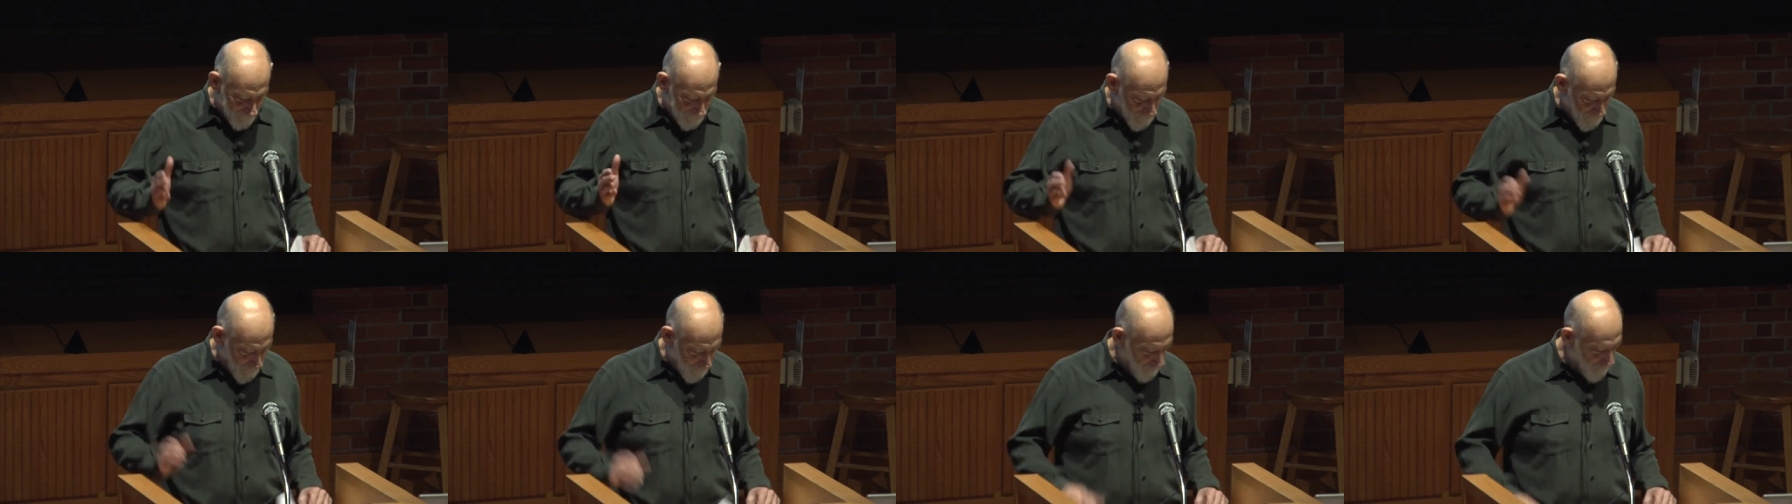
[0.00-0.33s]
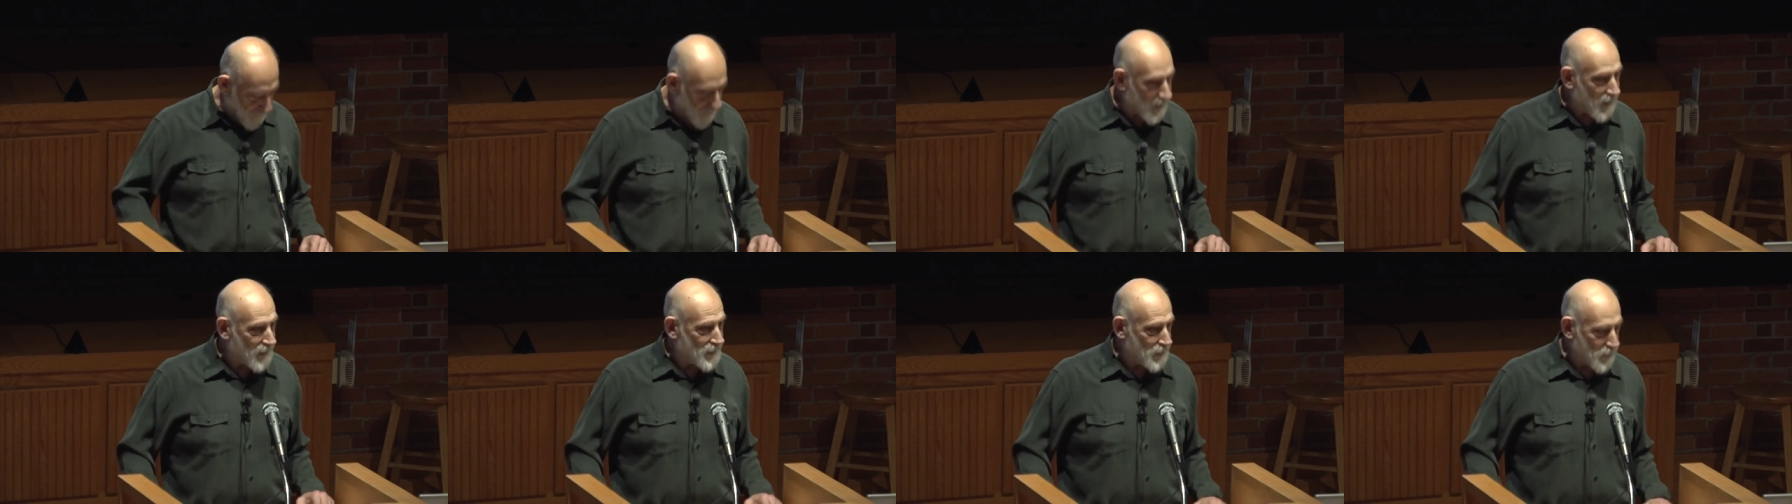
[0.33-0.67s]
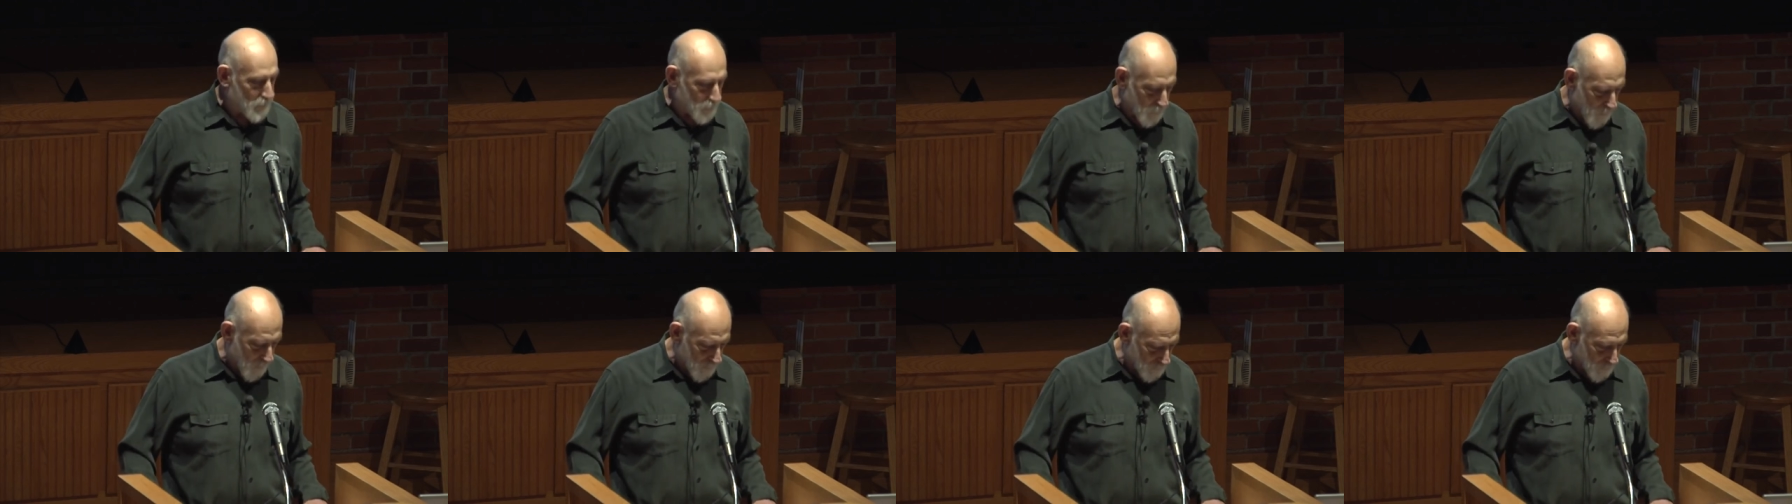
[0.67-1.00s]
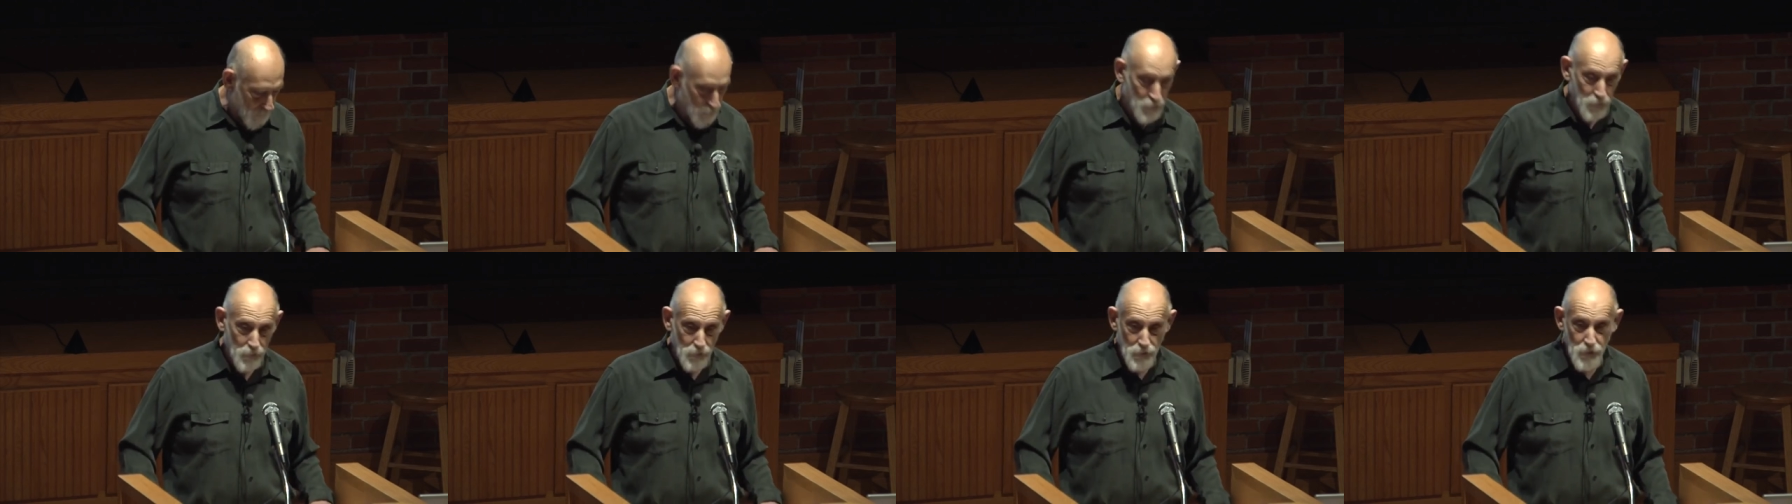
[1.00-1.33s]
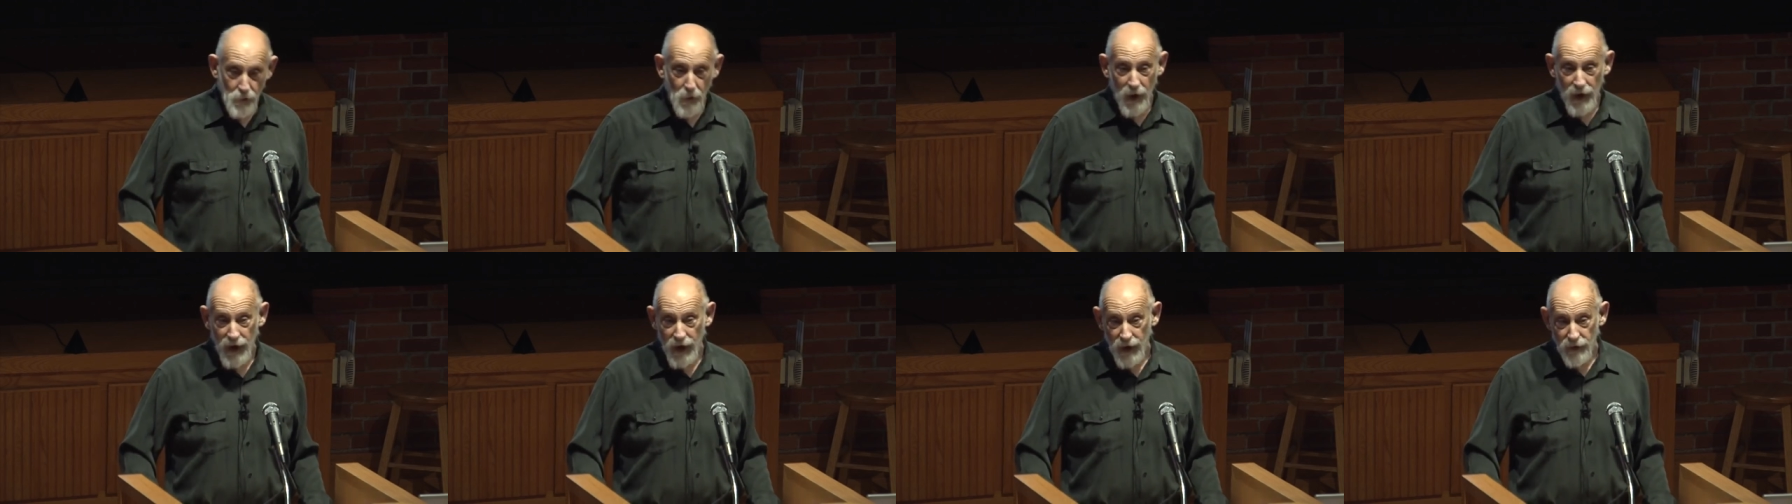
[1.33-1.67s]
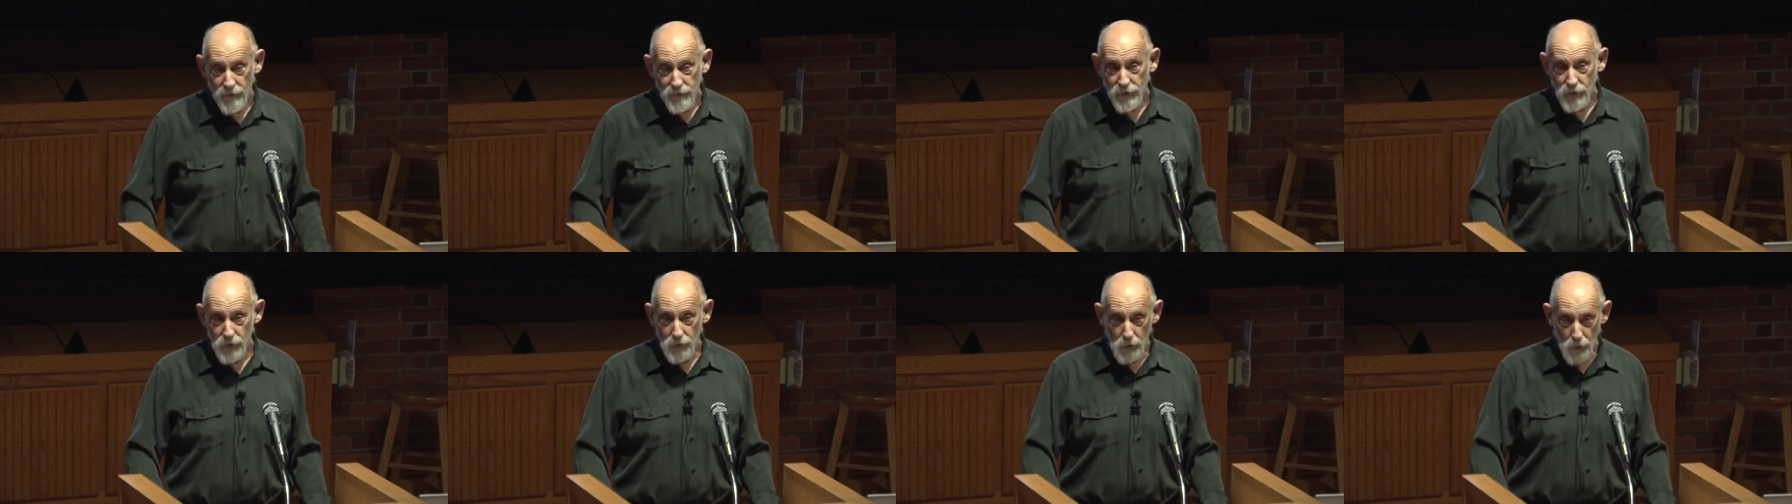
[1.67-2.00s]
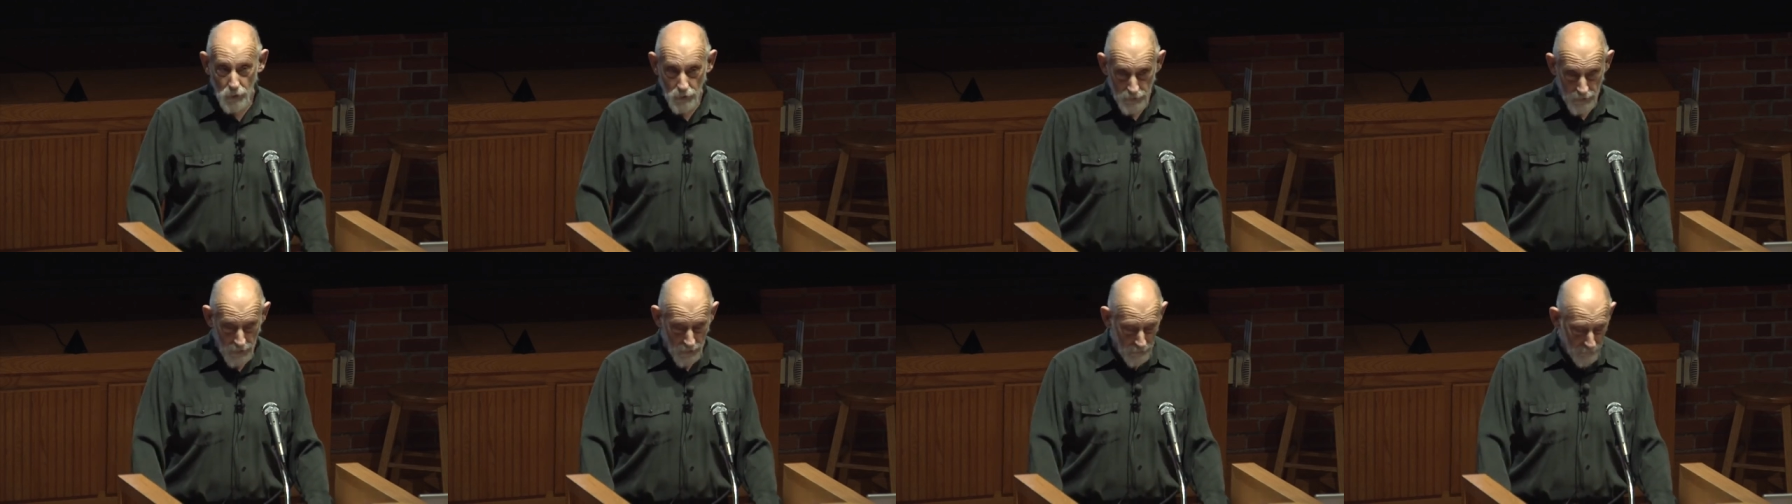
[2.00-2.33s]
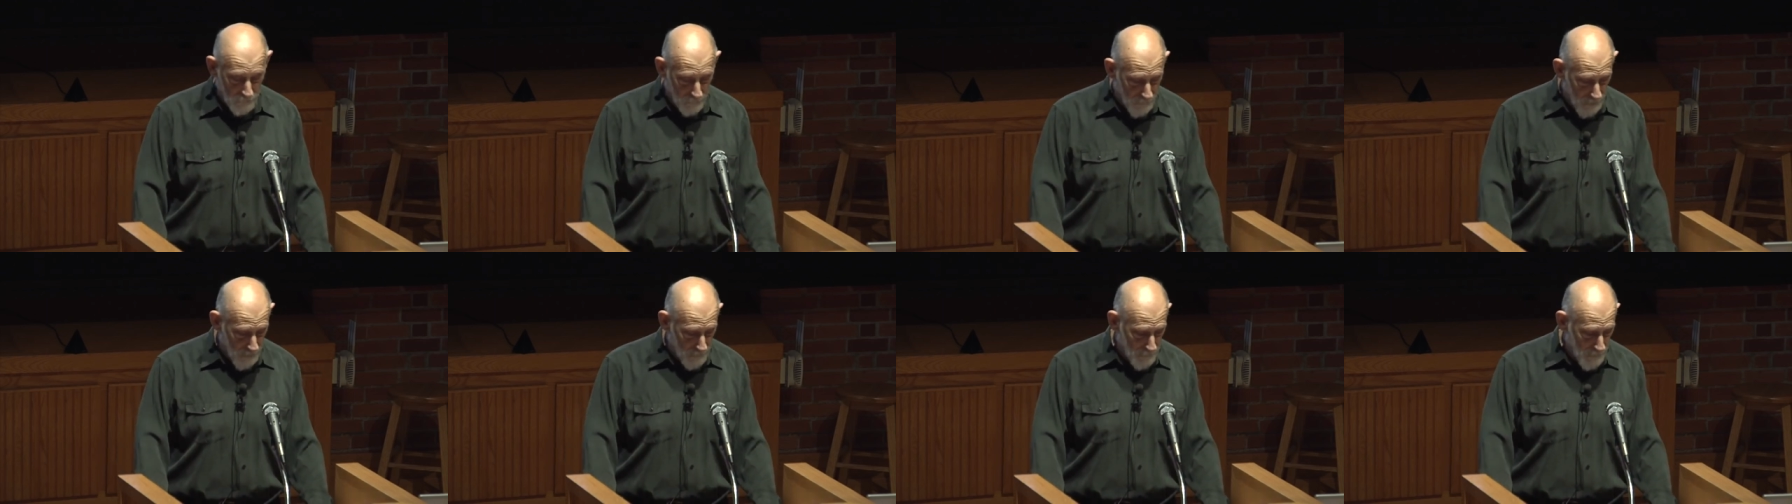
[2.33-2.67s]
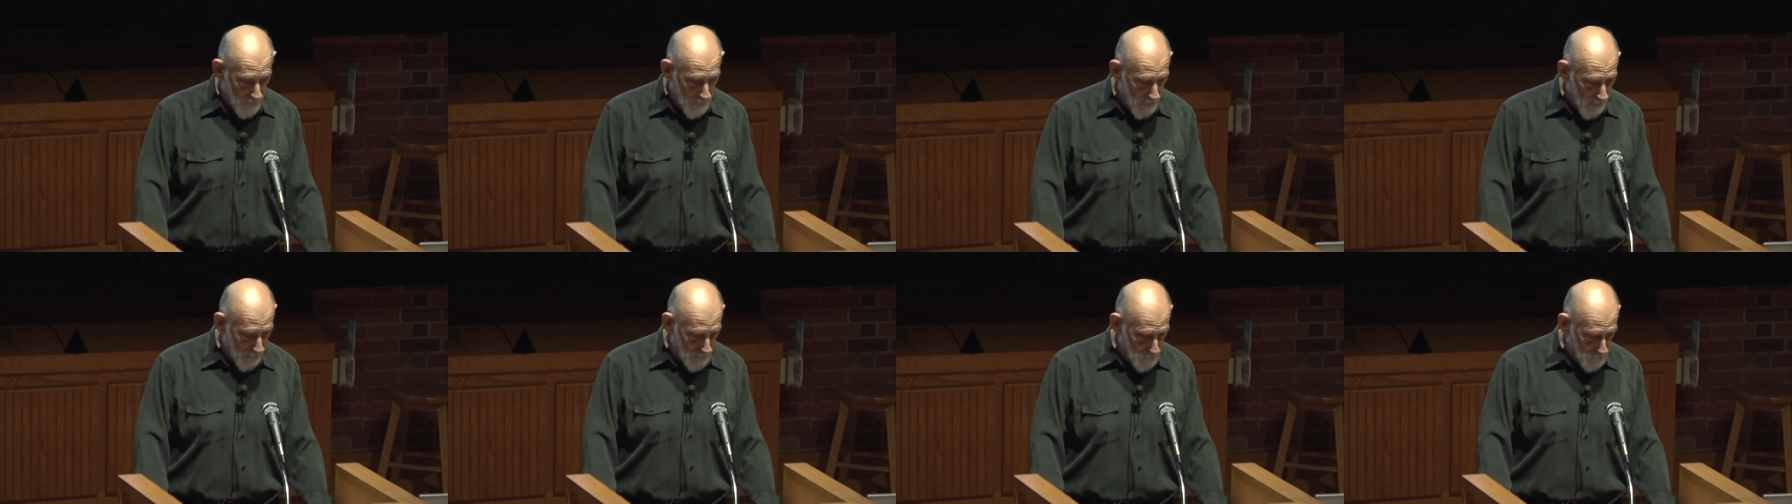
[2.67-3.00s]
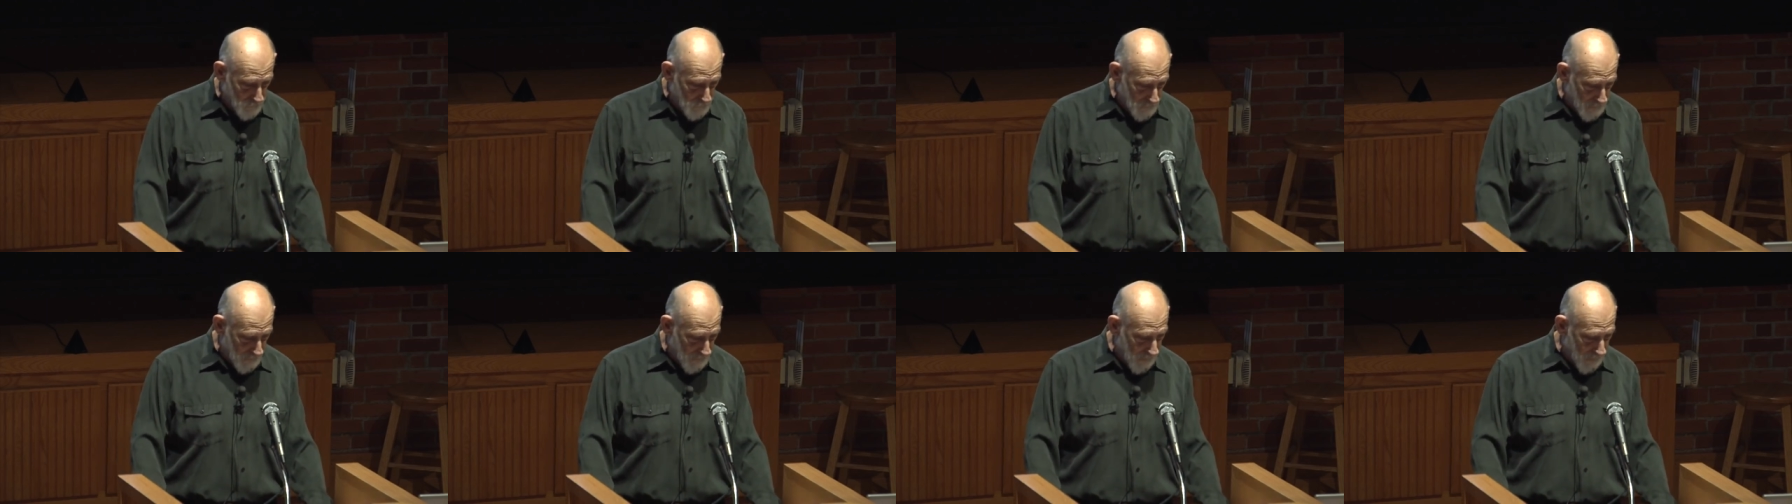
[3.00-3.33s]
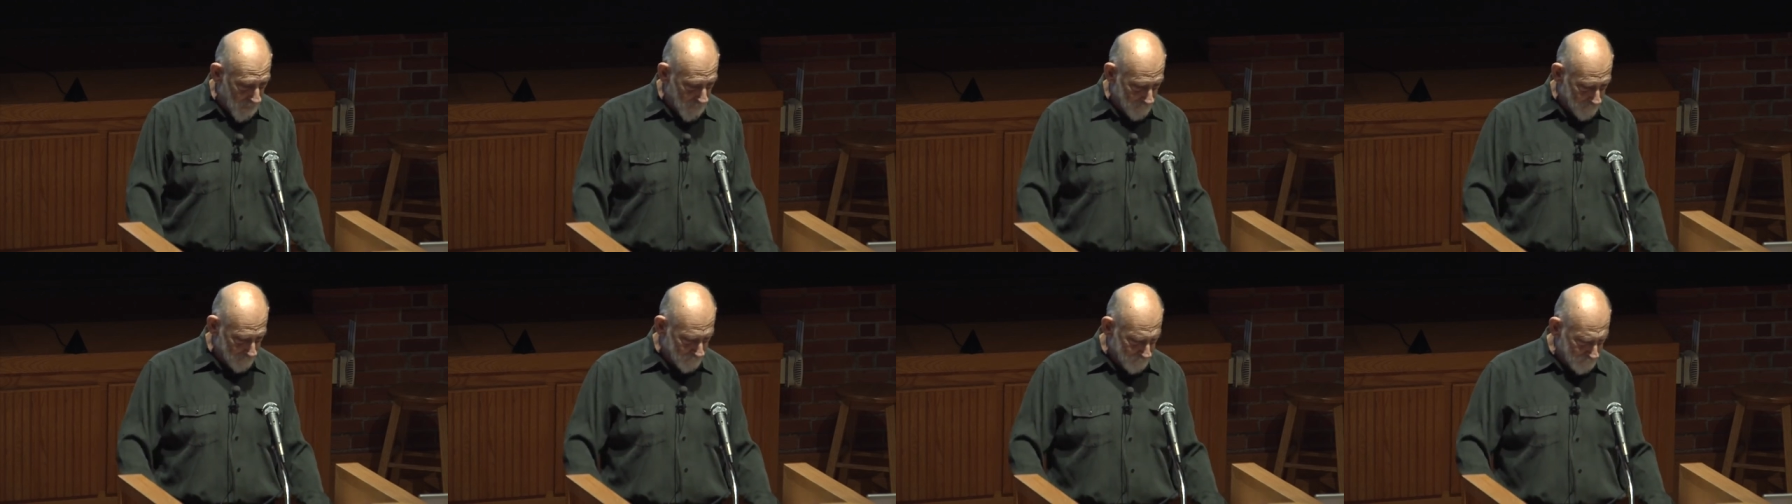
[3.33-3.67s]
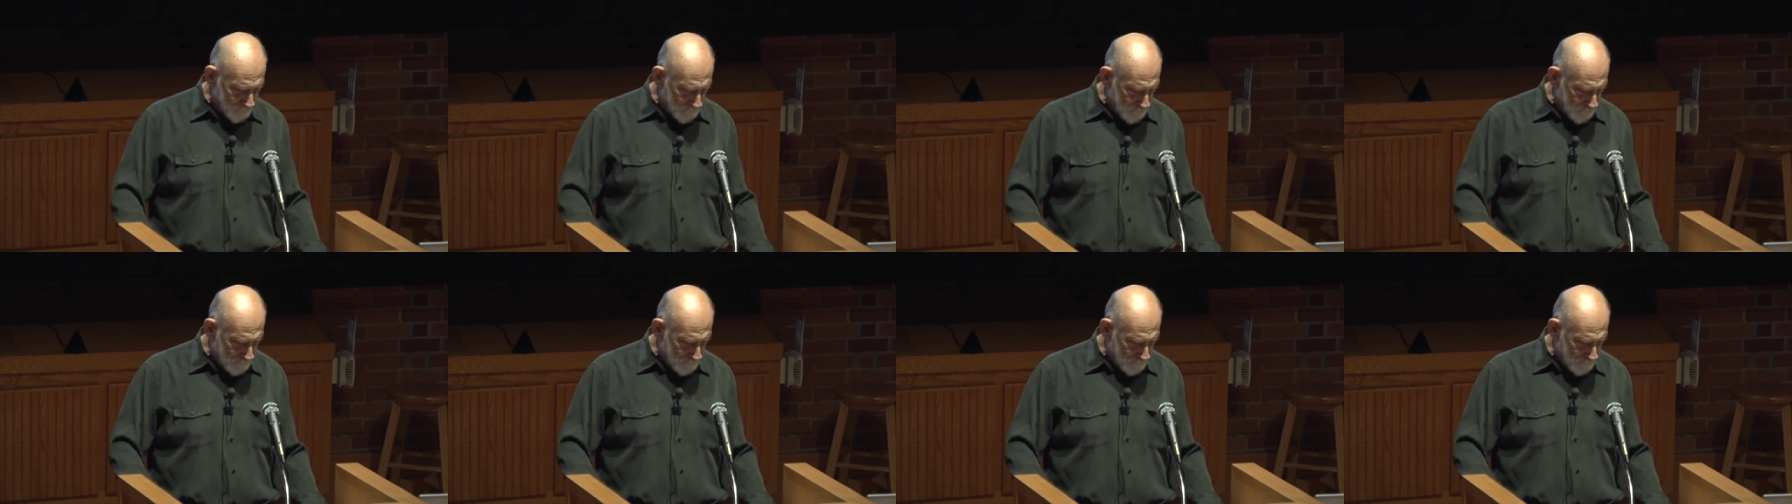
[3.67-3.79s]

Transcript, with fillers: something I didn't want to do. So I haven't looked at the Feynman lectures again.